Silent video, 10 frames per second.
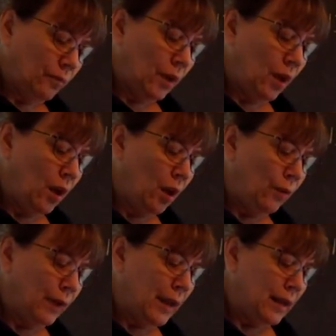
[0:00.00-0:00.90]
All
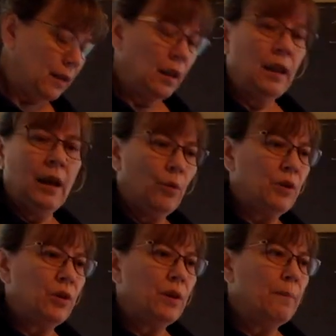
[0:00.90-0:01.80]
right. When
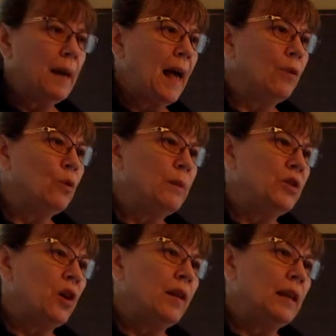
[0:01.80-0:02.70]
you come back, we'll be
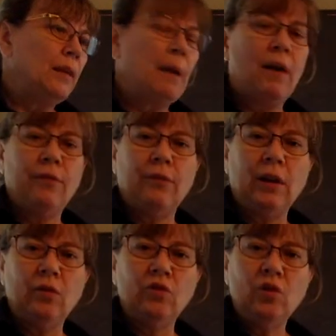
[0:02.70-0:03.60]
talking about
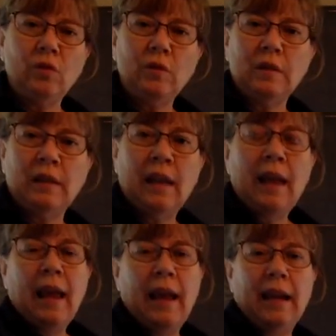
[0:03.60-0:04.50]
freckle juice
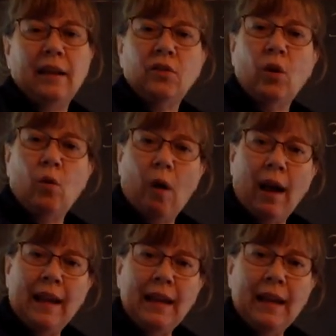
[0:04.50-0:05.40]
and
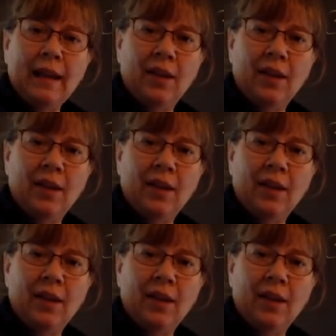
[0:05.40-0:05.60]
Hawaii